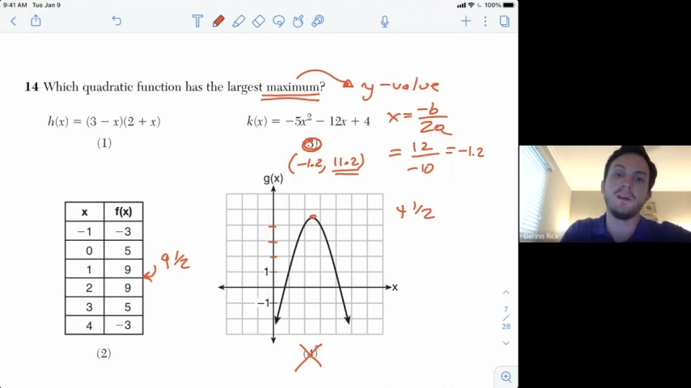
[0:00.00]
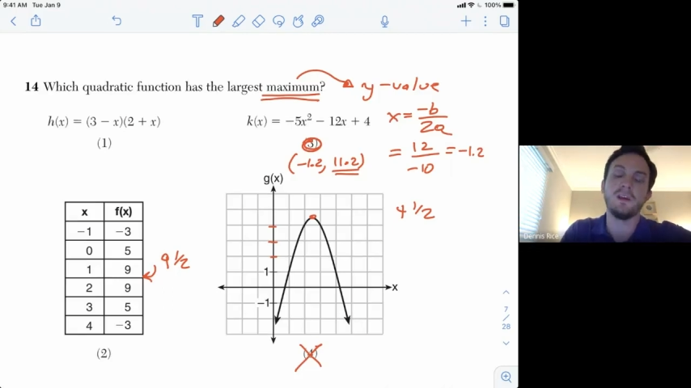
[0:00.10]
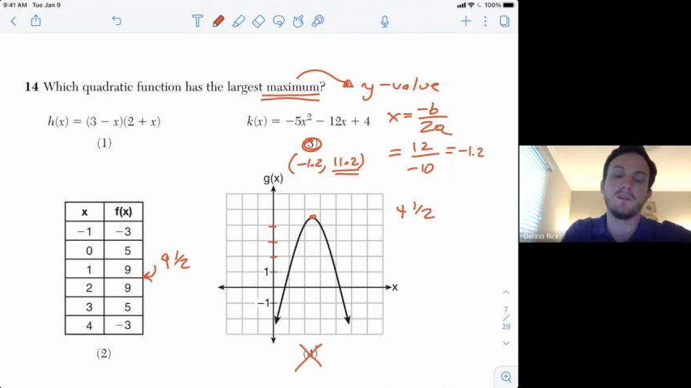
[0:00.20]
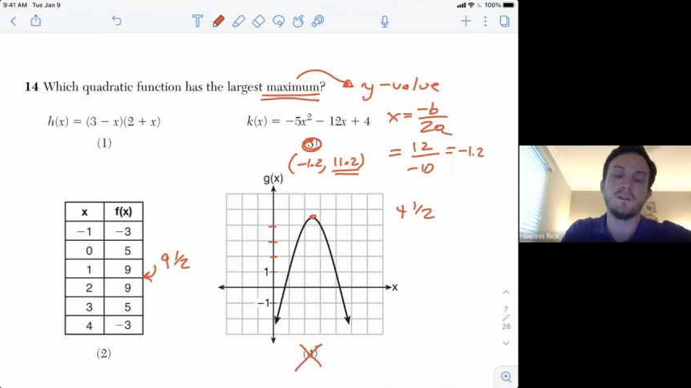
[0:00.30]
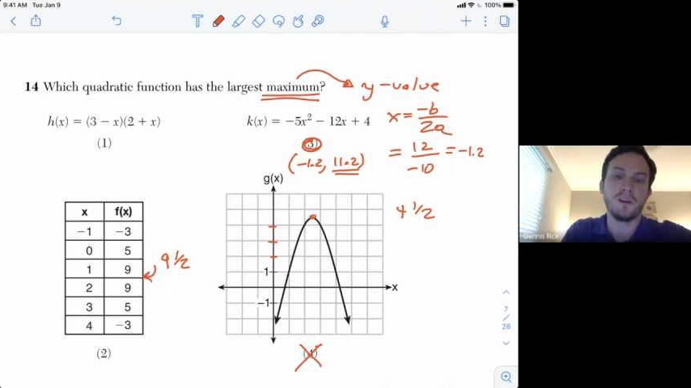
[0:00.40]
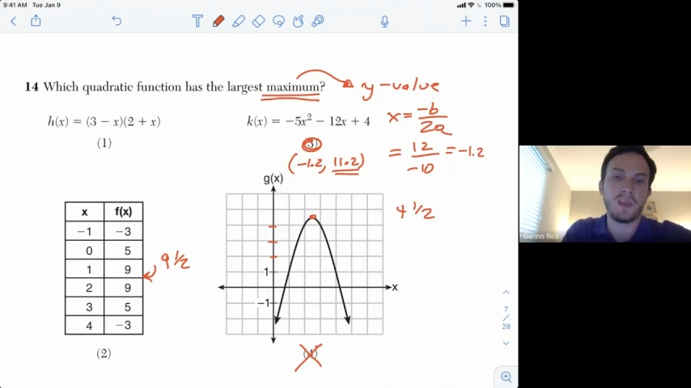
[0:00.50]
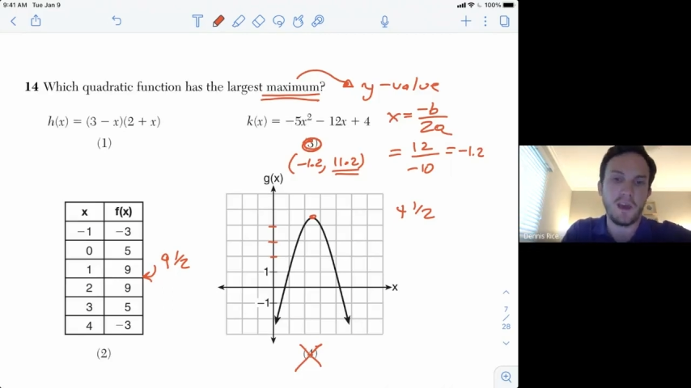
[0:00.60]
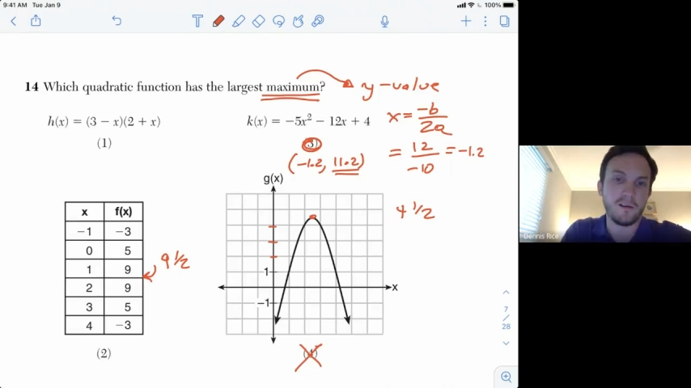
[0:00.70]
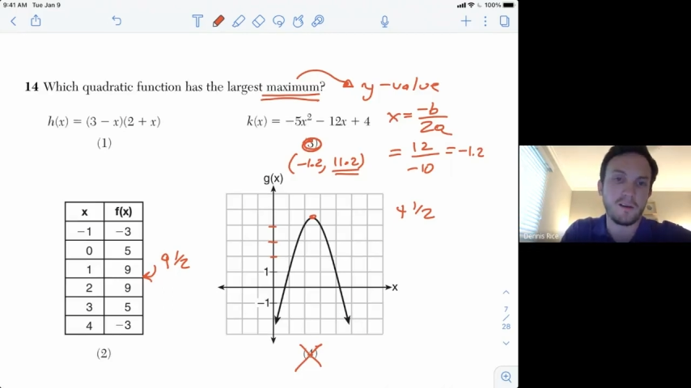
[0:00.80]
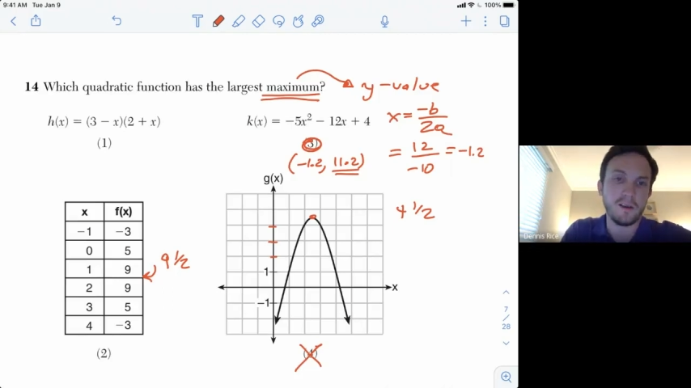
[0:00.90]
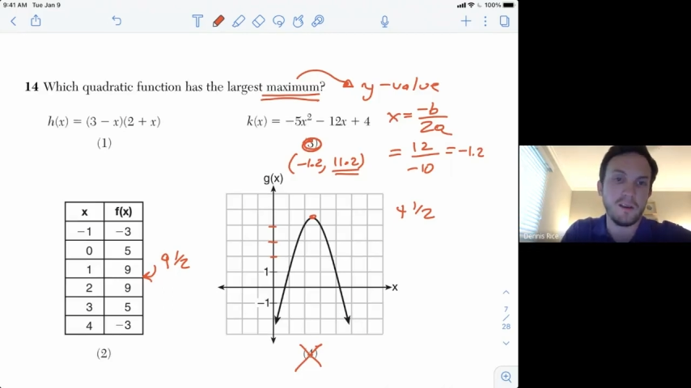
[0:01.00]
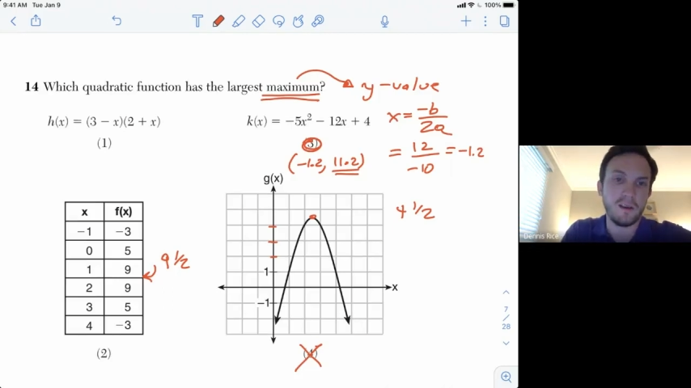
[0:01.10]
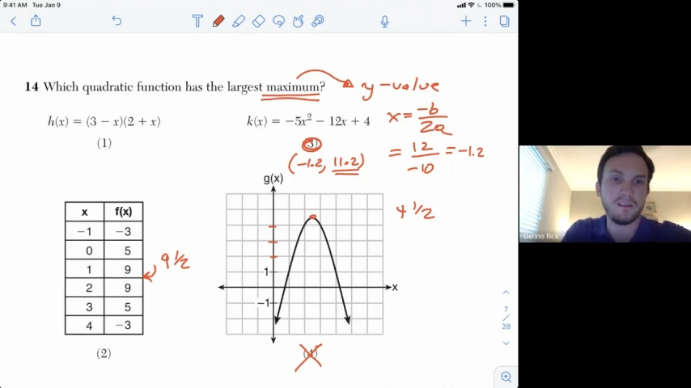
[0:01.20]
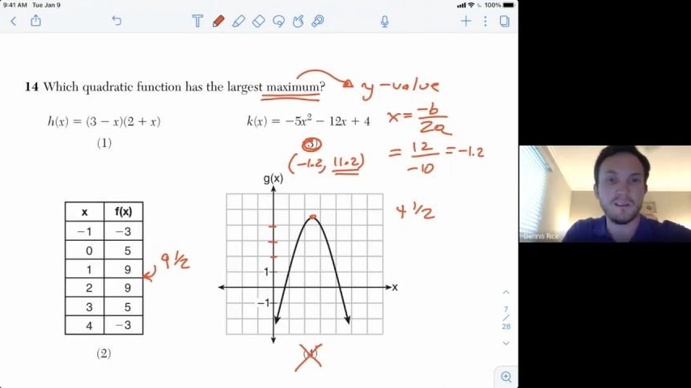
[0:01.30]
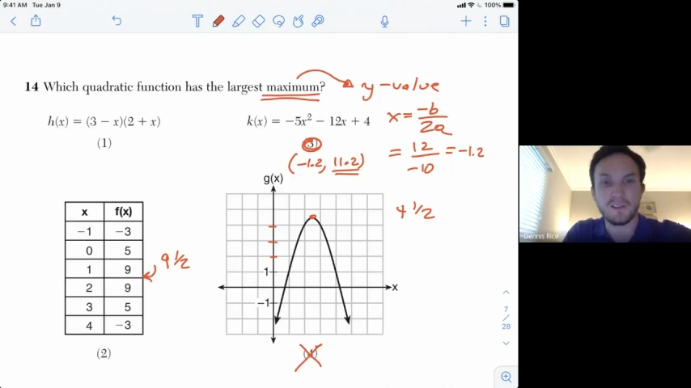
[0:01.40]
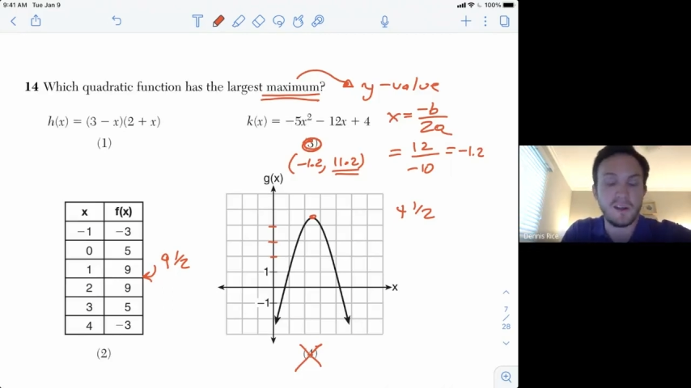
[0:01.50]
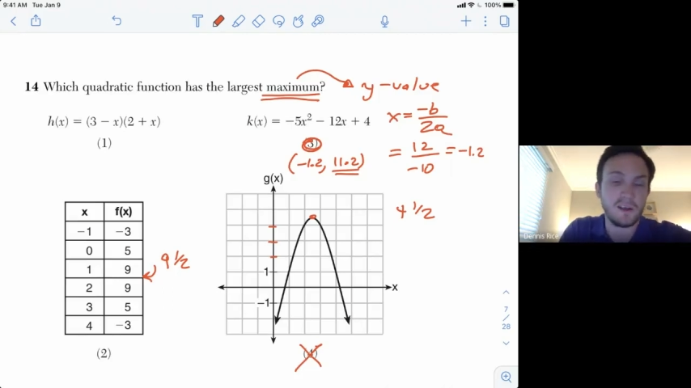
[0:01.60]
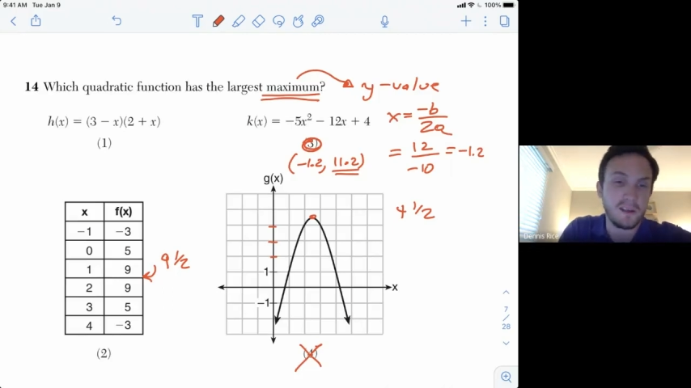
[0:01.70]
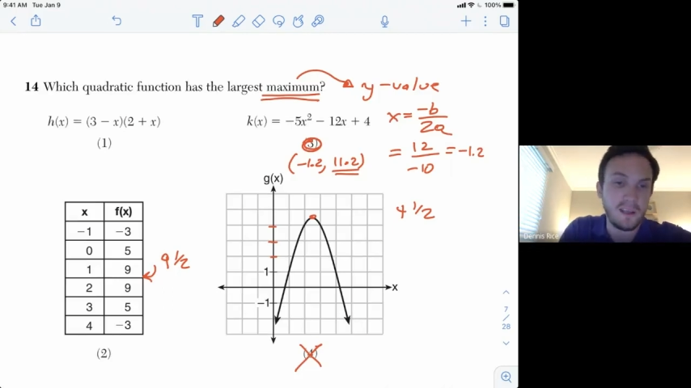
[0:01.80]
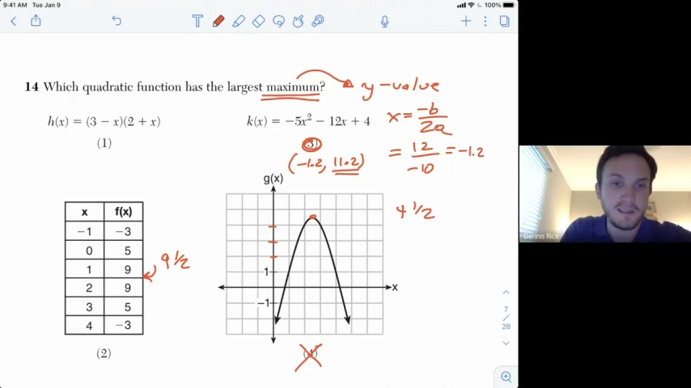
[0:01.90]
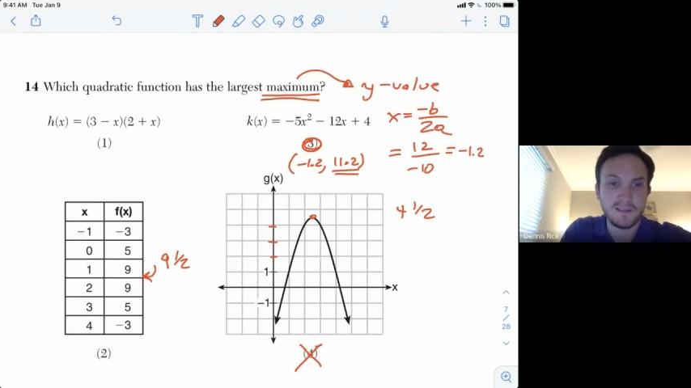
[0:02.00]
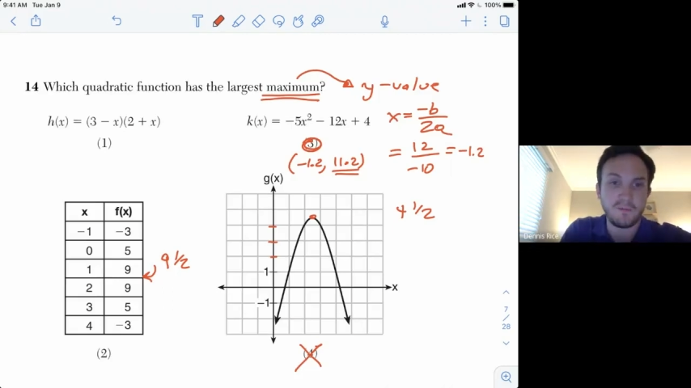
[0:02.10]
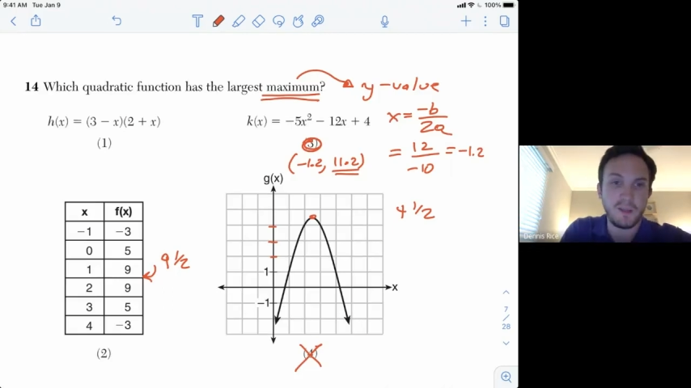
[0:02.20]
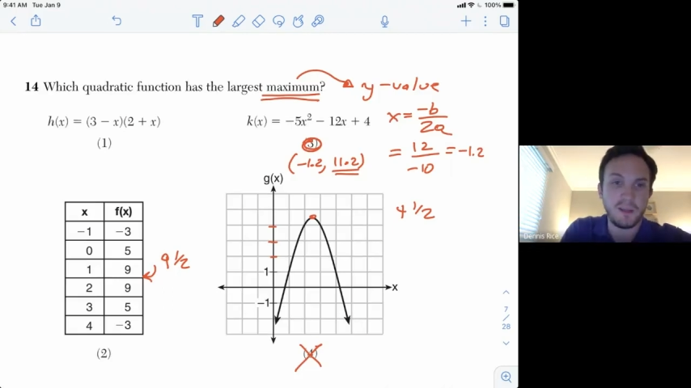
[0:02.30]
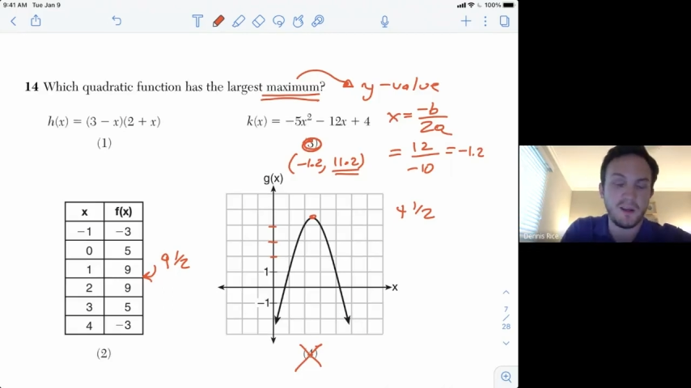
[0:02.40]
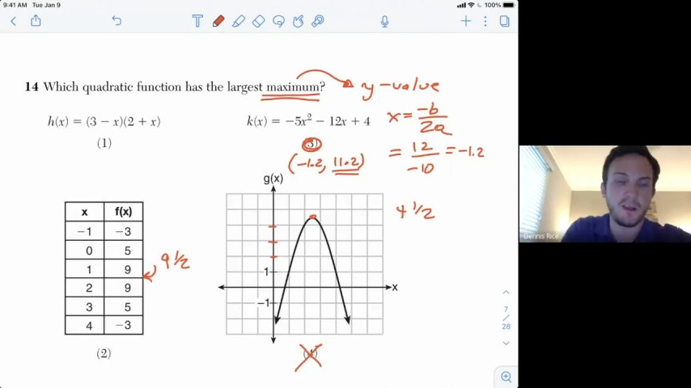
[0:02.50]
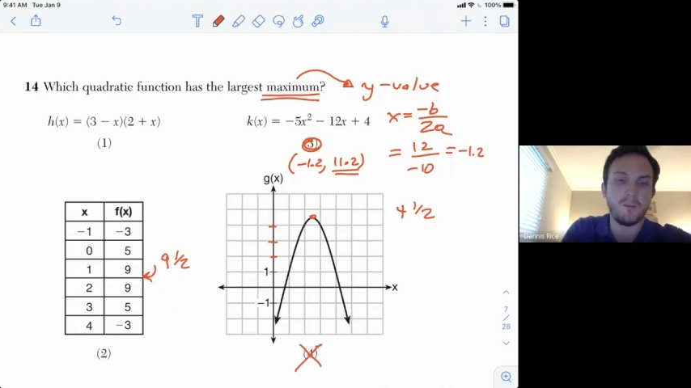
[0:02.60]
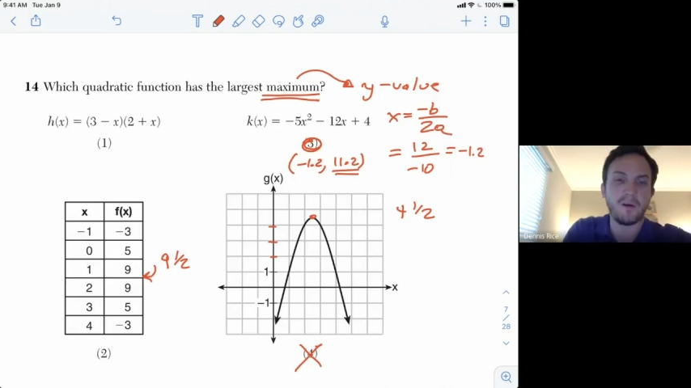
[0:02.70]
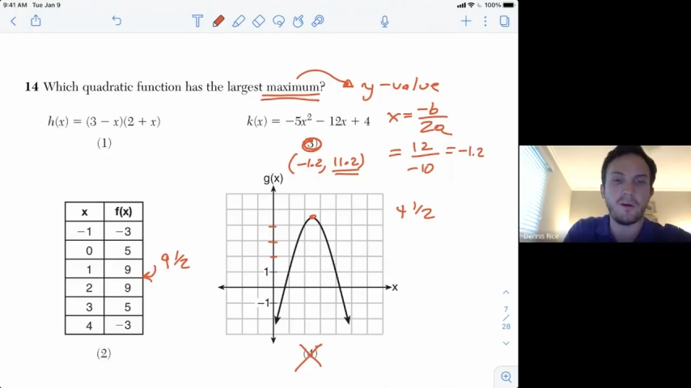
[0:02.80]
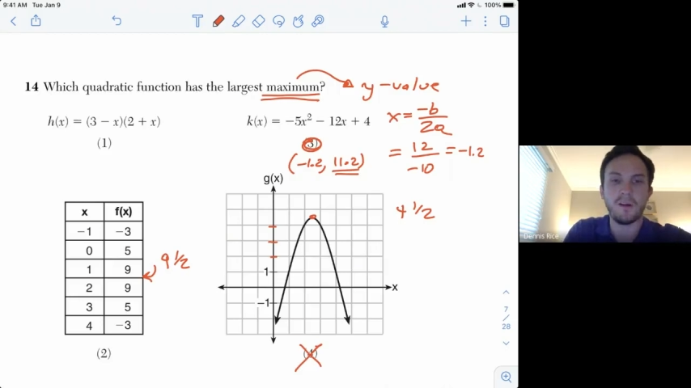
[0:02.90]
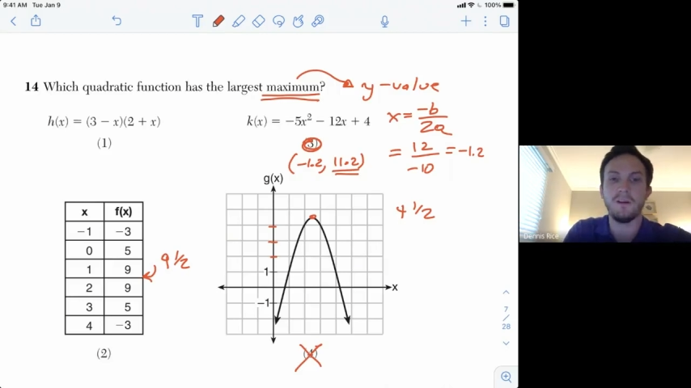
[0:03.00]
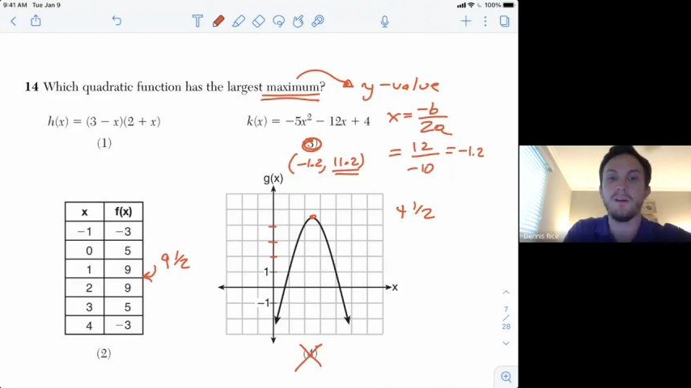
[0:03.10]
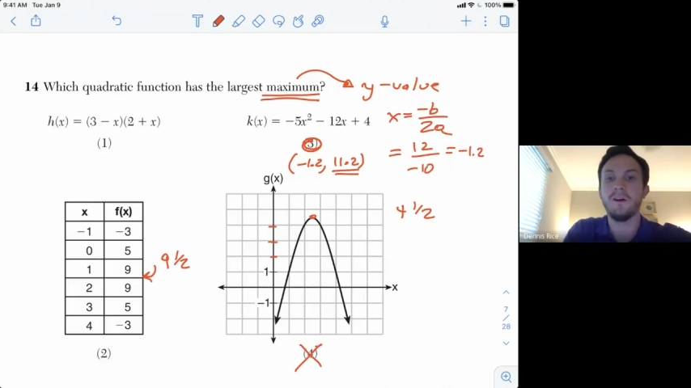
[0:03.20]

You could calc it and just kind of guesstimate, eyeball it,